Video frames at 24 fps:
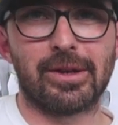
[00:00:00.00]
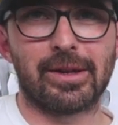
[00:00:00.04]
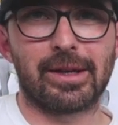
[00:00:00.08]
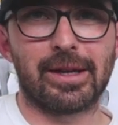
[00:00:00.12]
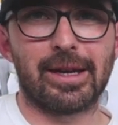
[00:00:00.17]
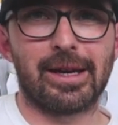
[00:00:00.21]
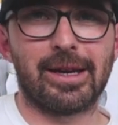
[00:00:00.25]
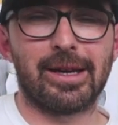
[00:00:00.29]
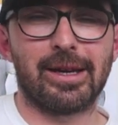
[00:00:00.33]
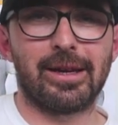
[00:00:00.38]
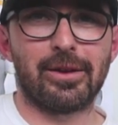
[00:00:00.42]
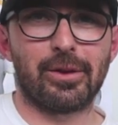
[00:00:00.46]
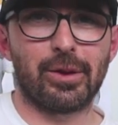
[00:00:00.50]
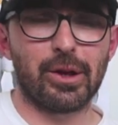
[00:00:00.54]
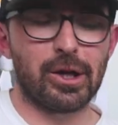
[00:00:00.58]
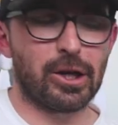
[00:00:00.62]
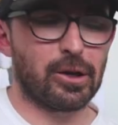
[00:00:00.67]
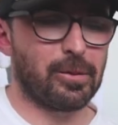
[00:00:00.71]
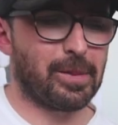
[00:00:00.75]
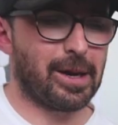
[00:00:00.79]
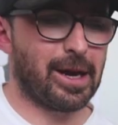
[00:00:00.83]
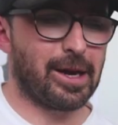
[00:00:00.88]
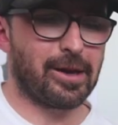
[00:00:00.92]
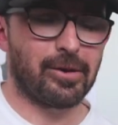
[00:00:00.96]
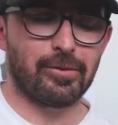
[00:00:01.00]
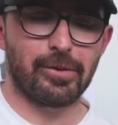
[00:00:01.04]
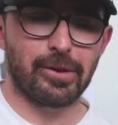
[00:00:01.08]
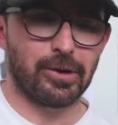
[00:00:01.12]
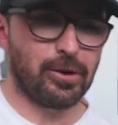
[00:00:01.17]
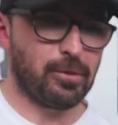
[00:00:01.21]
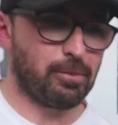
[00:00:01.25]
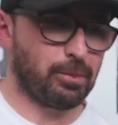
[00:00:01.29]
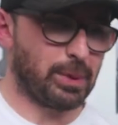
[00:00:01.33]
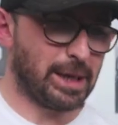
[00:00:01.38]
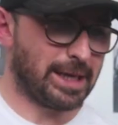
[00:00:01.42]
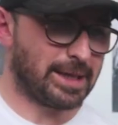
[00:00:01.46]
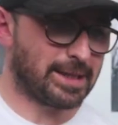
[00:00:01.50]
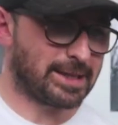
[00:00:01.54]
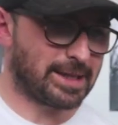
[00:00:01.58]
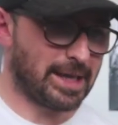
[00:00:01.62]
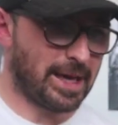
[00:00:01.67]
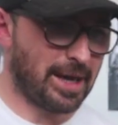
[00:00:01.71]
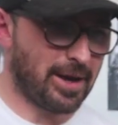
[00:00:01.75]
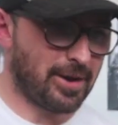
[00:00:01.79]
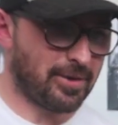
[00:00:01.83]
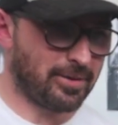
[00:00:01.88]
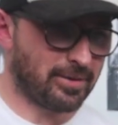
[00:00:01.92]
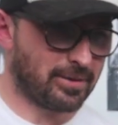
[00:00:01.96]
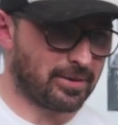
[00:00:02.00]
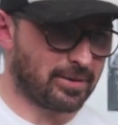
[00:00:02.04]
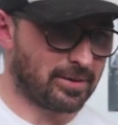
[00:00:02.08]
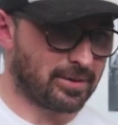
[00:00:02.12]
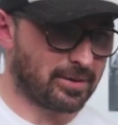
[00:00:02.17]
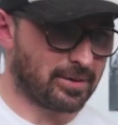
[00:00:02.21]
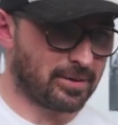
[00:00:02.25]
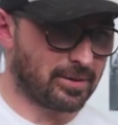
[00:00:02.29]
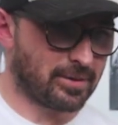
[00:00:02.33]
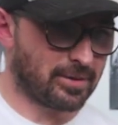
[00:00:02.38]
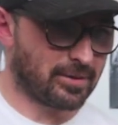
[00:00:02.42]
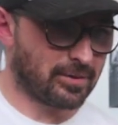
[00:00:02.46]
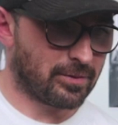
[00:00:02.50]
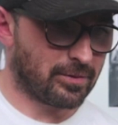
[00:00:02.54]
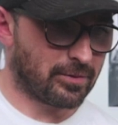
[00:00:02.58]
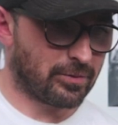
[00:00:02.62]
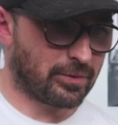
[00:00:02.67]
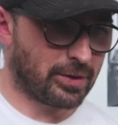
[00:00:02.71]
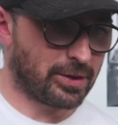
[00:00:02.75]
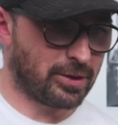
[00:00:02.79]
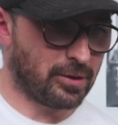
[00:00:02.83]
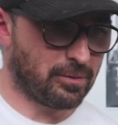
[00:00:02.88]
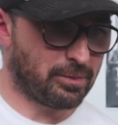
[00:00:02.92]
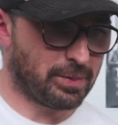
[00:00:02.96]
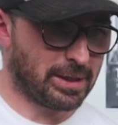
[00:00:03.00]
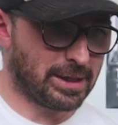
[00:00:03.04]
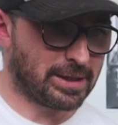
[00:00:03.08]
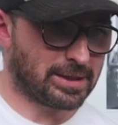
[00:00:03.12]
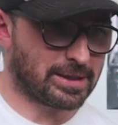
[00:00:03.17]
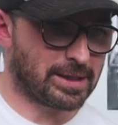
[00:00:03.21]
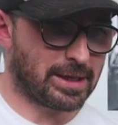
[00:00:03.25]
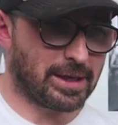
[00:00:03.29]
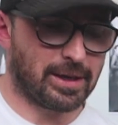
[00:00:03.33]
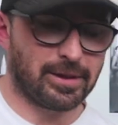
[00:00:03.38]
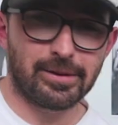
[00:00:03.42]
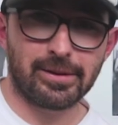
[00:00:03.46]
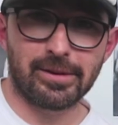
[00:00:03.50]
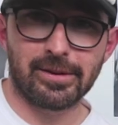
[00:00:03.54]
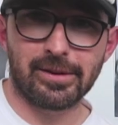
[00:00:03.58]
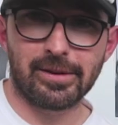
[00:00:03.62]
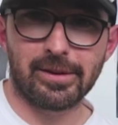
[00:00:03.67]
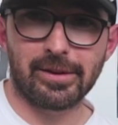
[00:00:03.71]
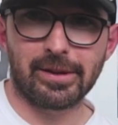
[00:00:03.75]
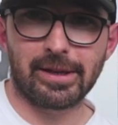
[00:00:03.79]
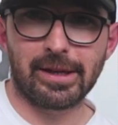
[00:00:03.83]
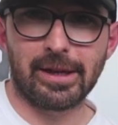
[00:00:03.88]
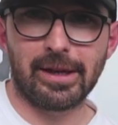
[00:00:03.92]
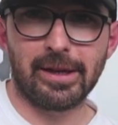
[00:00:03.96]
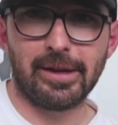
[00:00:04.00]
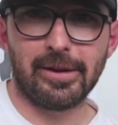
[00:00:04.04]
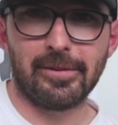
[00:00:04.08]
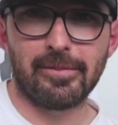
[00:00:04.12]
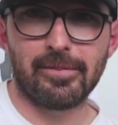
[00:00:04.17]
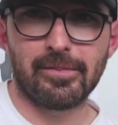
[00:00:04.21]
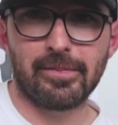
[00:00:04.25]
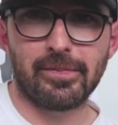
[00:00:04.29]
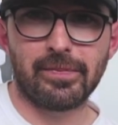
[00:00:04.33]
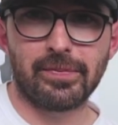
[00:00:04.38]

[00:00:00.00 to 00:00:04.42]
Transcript: Okay. Think about it when you pick down. Okay.